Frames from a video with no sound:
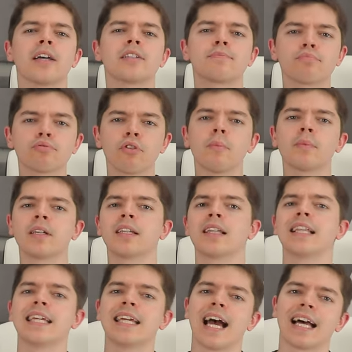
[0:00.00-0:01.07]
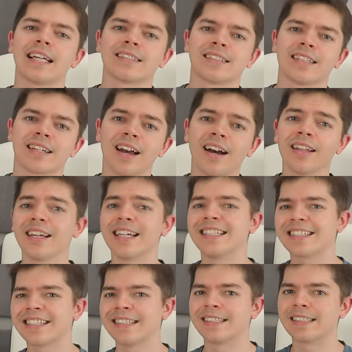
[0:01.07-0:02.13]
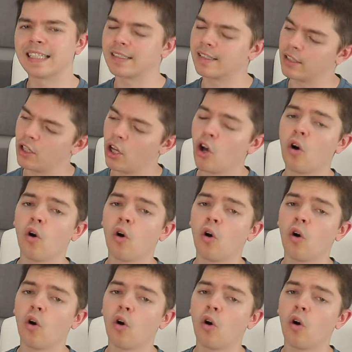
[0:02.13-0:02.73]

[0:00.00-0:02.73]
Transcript: as prominently as the color is consistent